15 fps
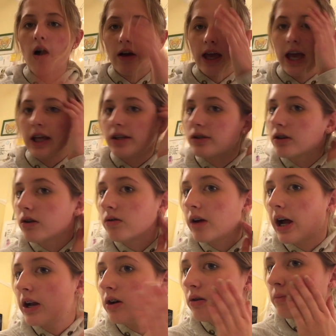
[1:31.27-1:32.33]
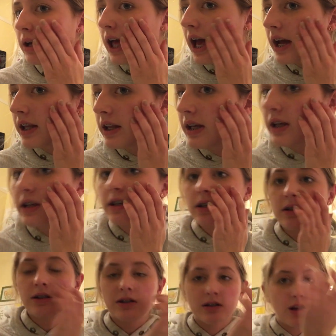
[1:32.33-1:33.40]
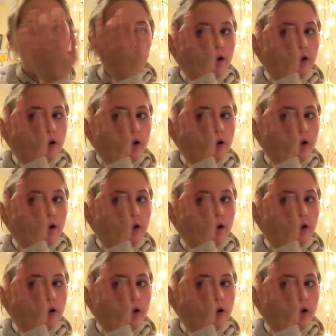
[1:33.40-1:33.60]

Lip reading: Okay, so I know my acne is